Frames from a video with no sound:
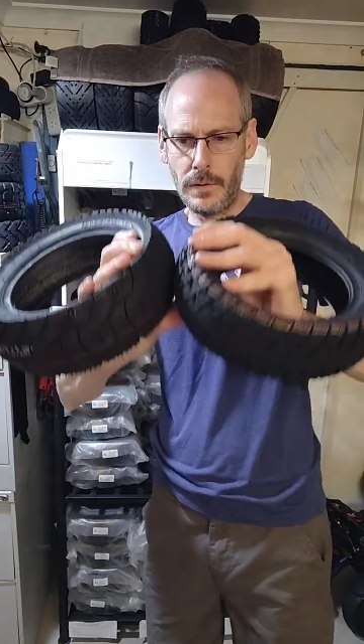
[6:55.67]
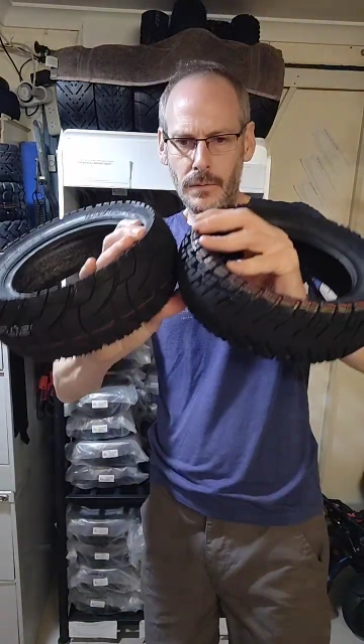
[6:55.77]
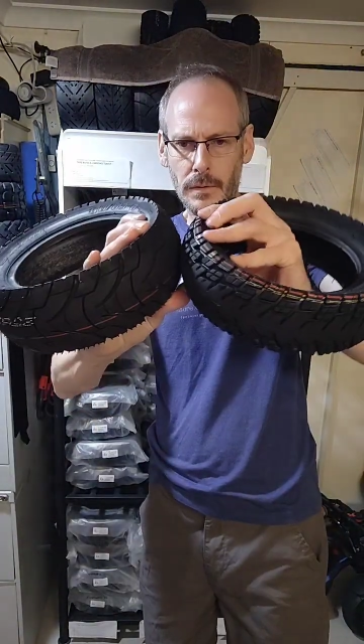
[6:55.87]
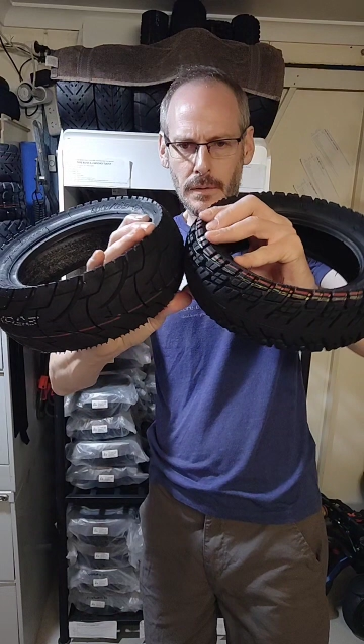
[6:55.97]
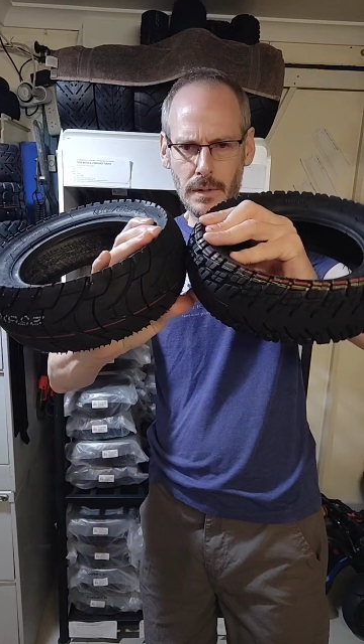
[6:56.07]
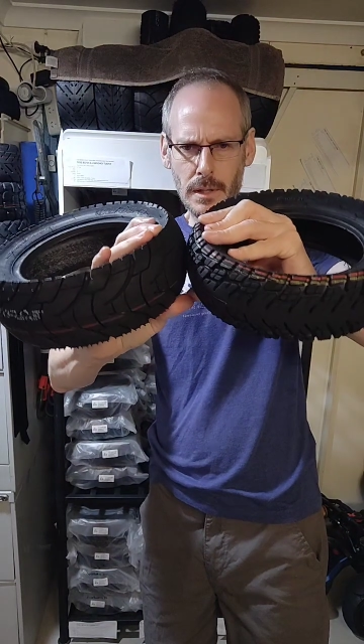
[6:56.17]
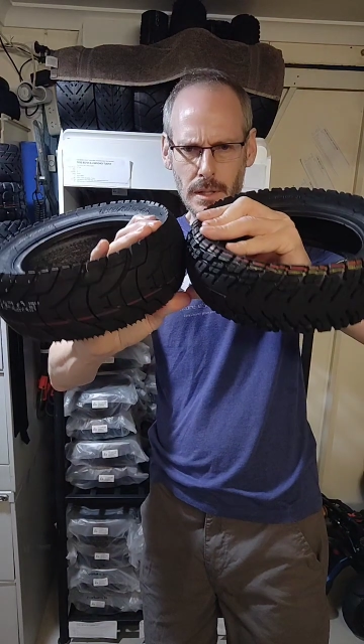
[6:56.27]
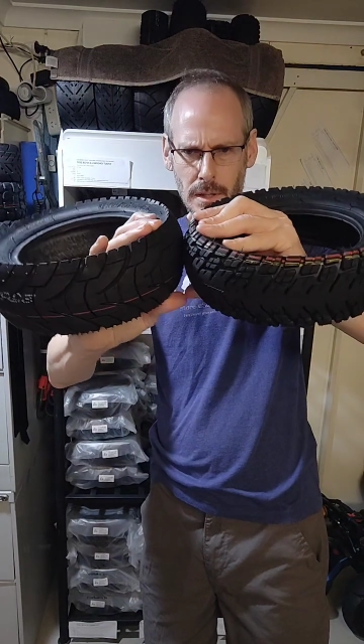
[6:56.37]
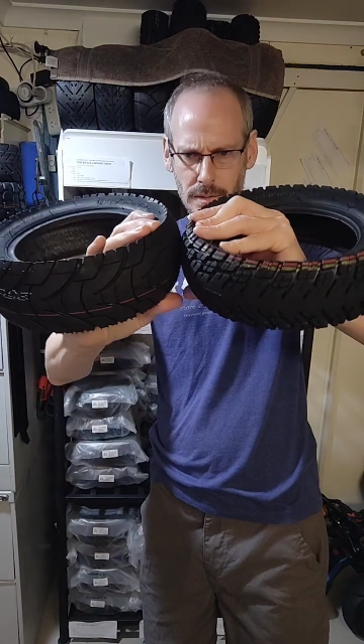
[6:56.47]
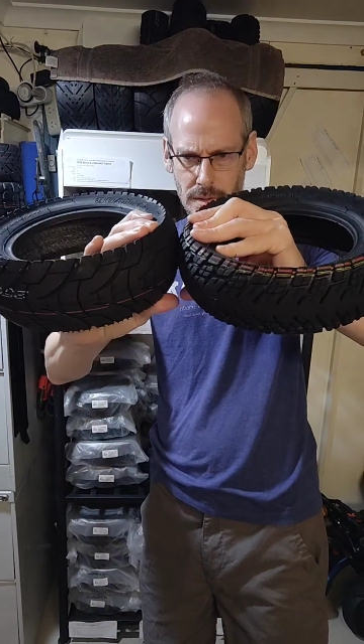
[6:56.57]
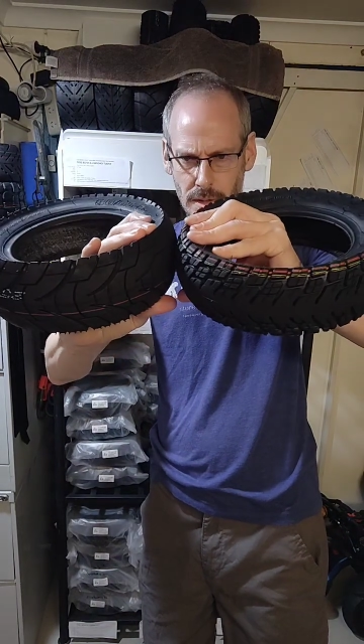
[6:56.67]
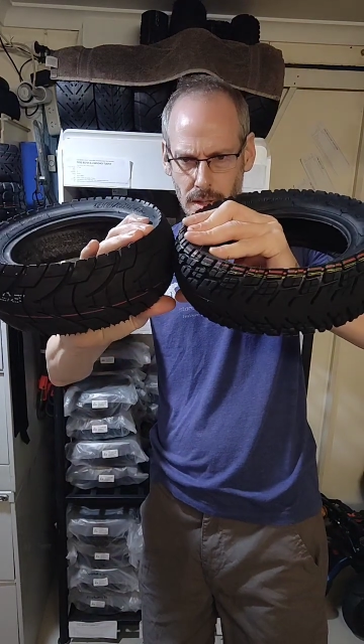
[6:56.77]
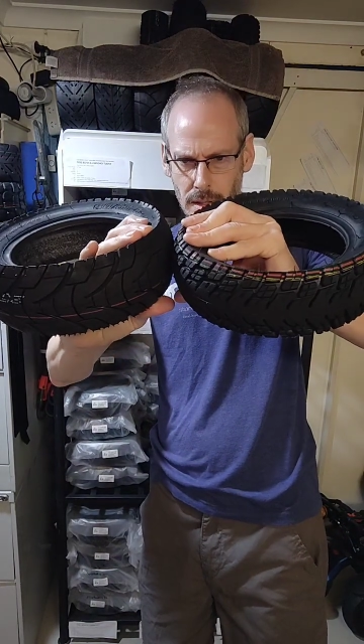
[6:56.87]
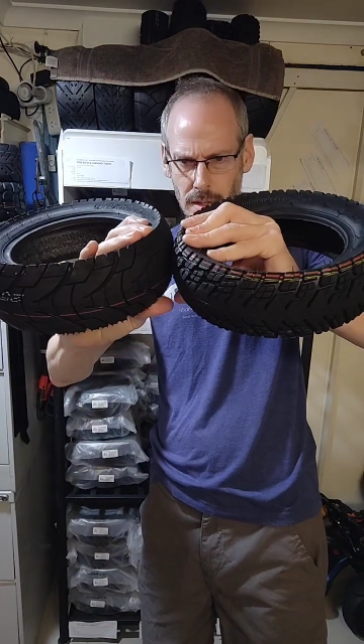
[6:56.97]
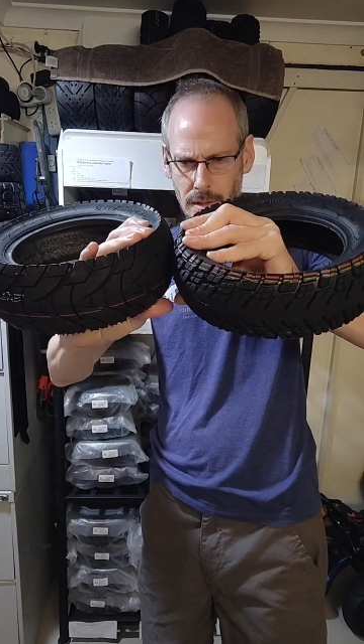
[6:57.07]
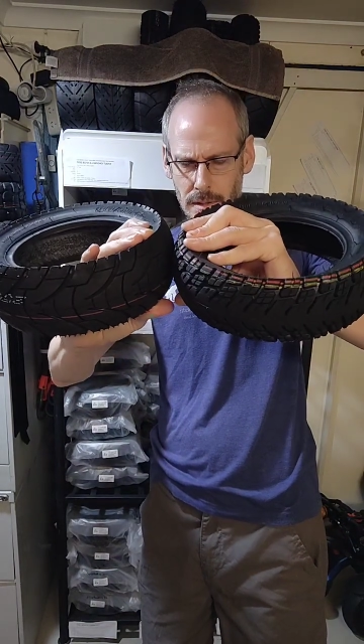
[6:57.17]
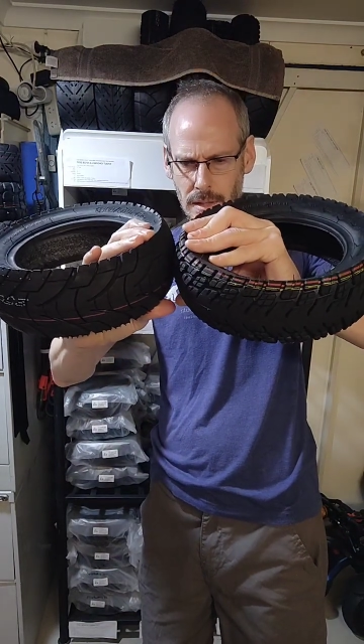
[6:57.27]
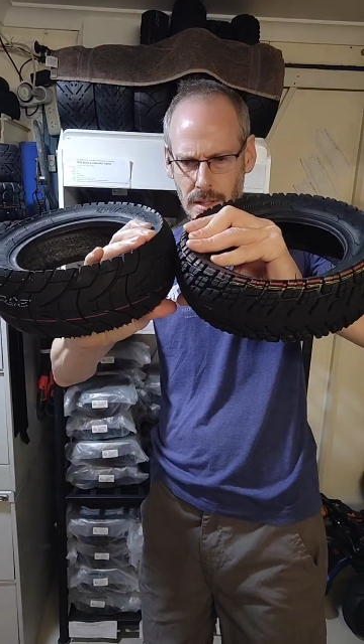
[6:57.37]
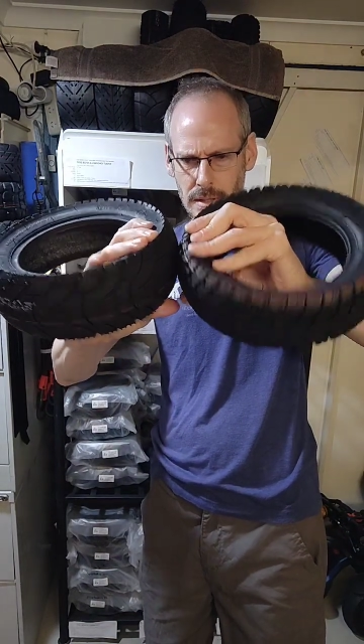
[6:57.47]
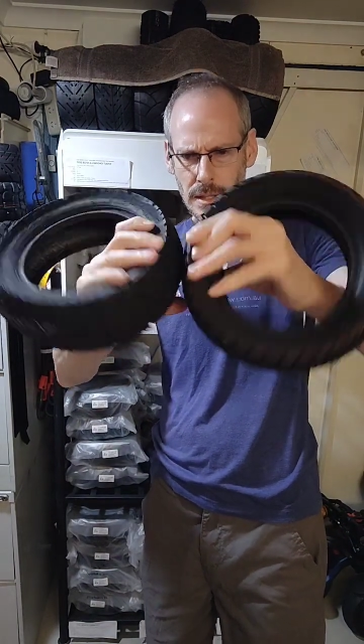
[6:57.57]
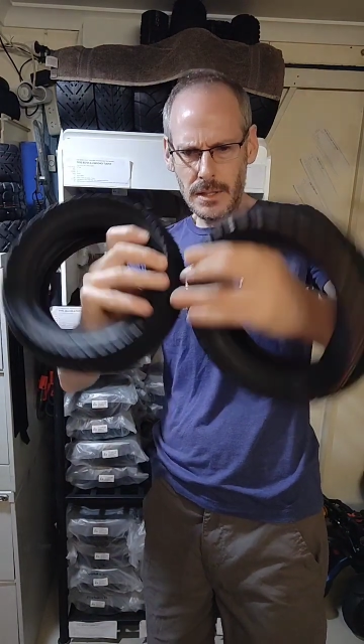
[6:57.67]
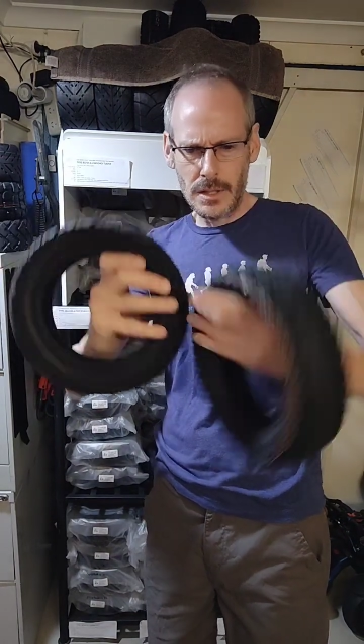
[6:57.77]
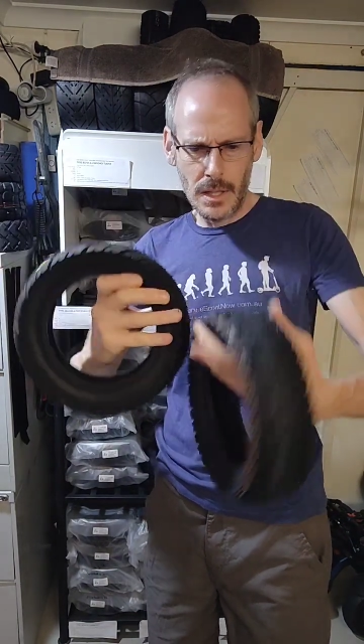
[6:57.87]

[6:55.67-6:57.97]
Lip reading: on it there, you can see they're down a touch,